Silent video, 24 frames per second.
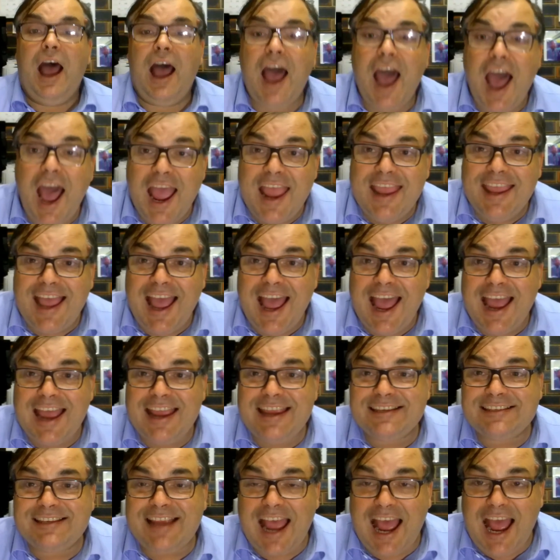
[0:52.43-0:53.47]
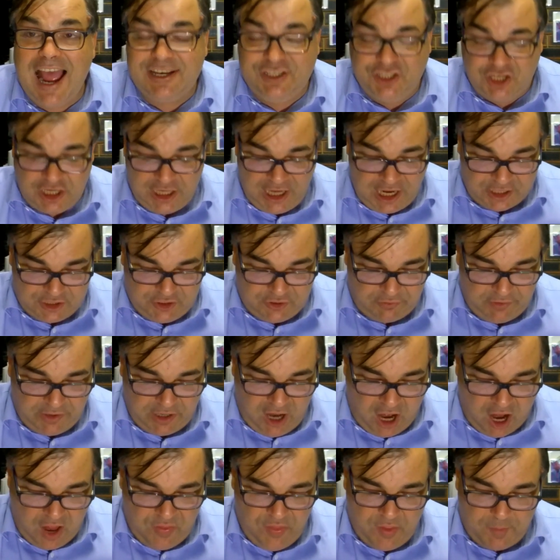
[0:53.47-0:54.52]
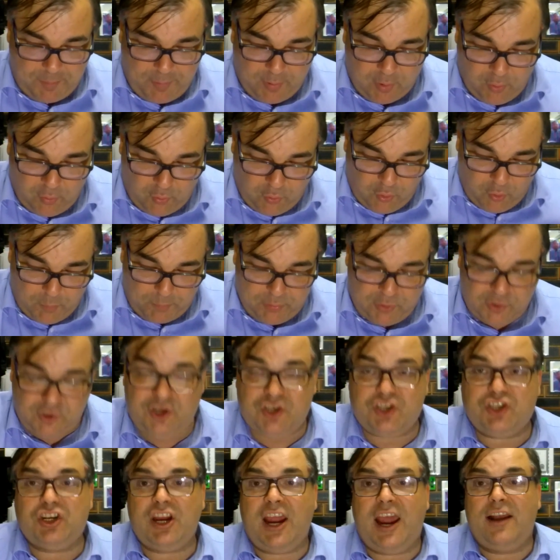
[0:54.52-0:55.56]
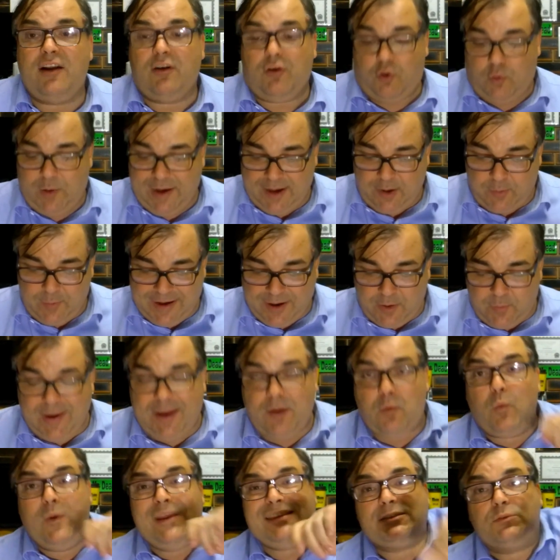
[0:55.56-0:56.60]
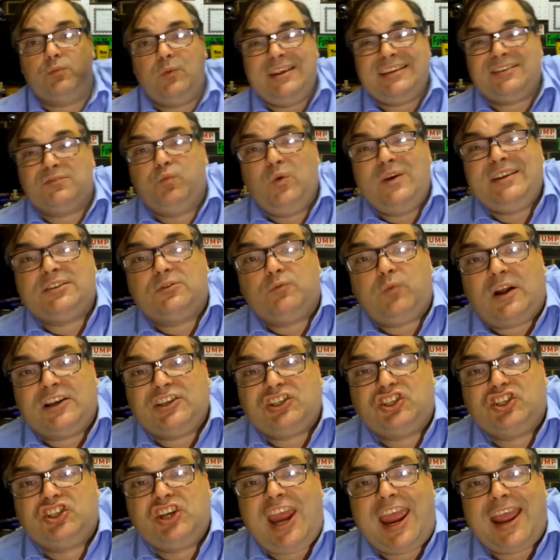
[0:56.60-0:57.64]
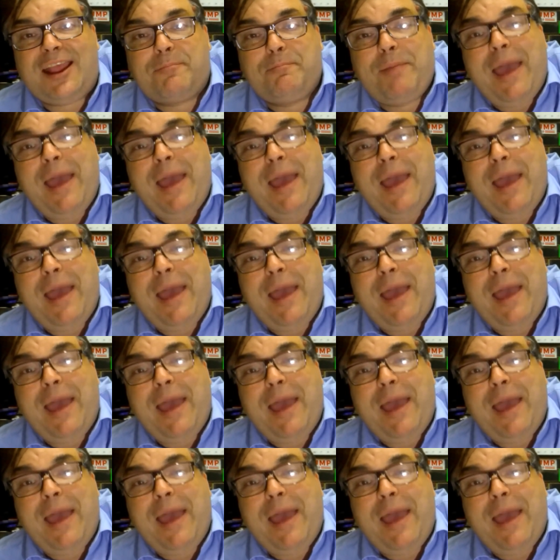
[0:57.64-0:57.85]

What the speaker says: Hi guys, Archie Luxury on the Paul Pluto channel. Quick, wristwatch check.